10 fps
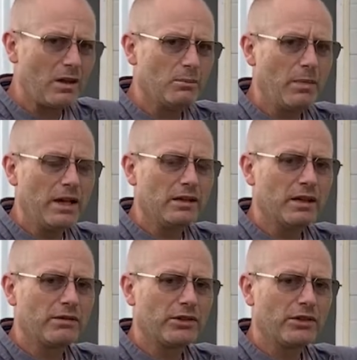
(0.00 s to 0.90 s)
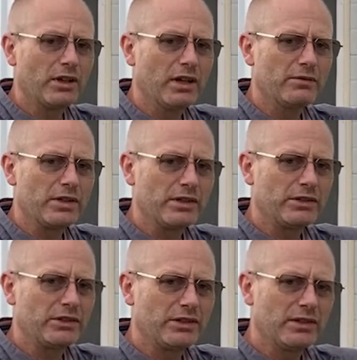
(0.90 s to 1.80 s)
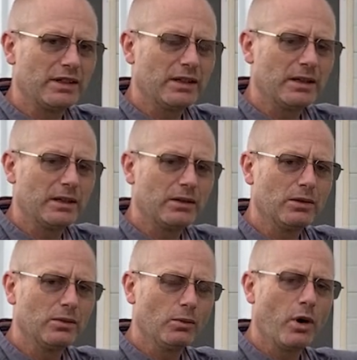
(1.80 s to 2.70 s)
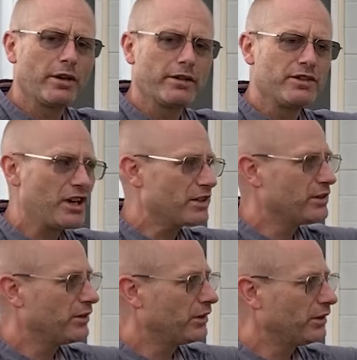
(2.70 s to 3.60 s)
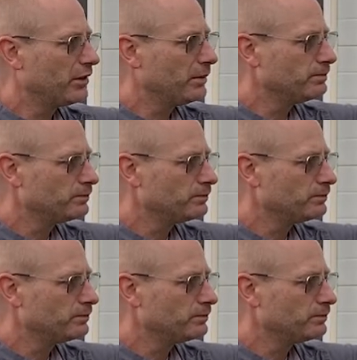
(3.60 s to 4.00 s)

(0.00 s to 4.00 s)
maintenance of this water injection system.